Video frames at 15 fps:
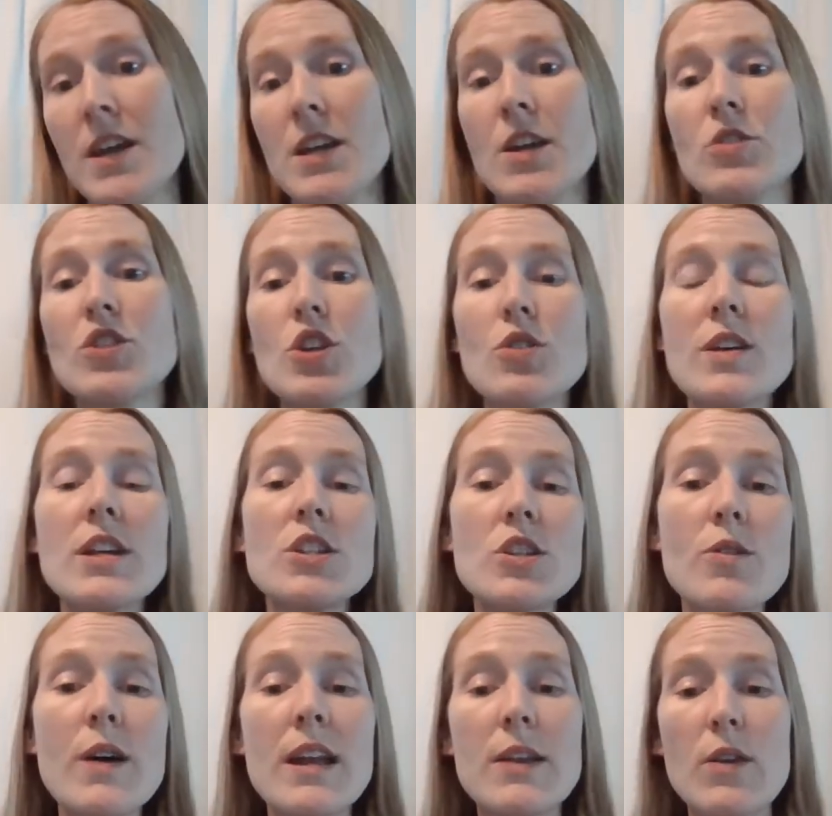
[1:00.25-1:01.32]
So you can
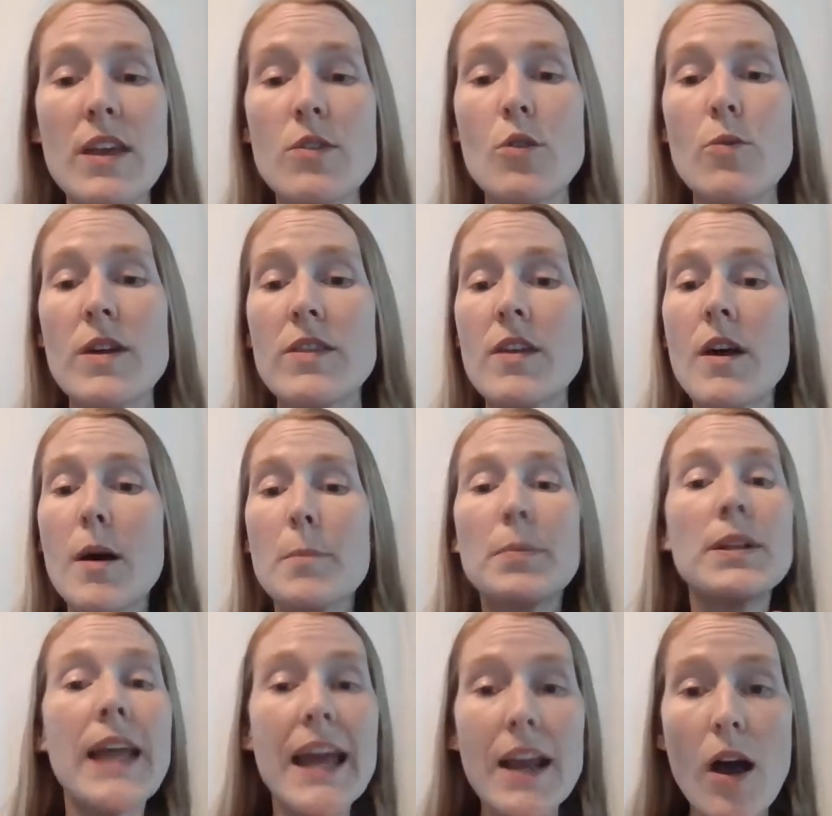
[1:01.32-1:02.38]
do it either with
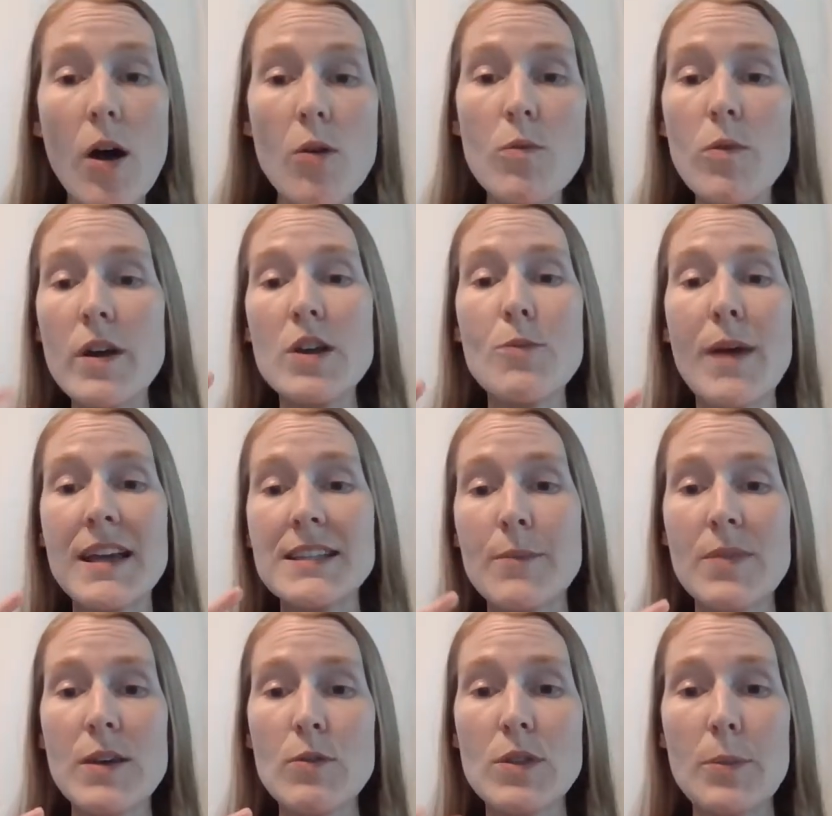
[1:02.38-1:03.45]
Play-Doh, where you make
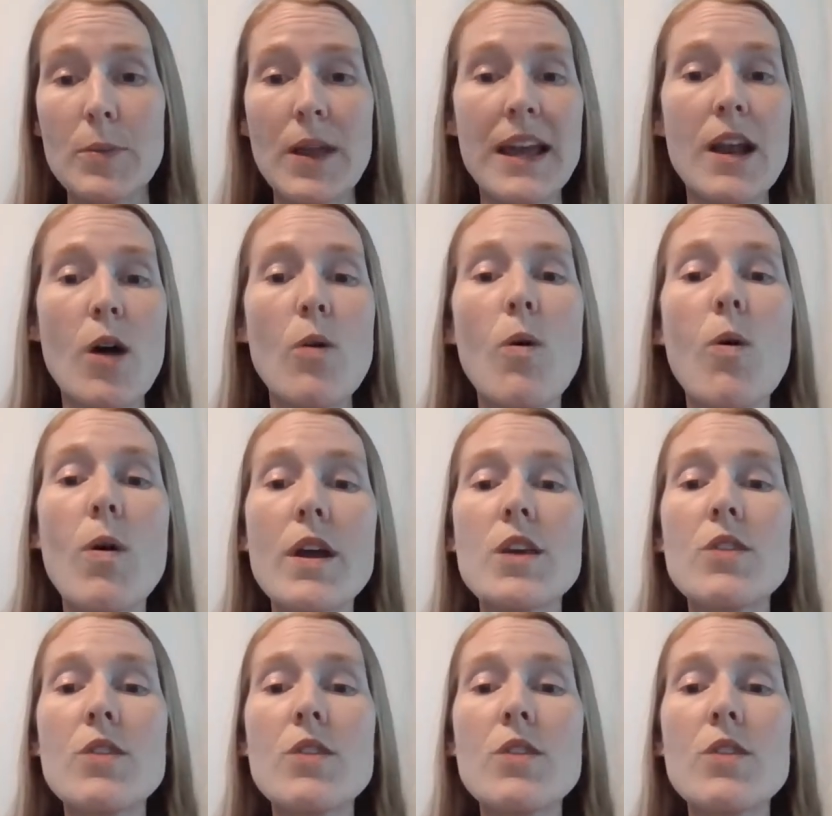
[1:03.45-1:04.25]
something with the Play-Doh, or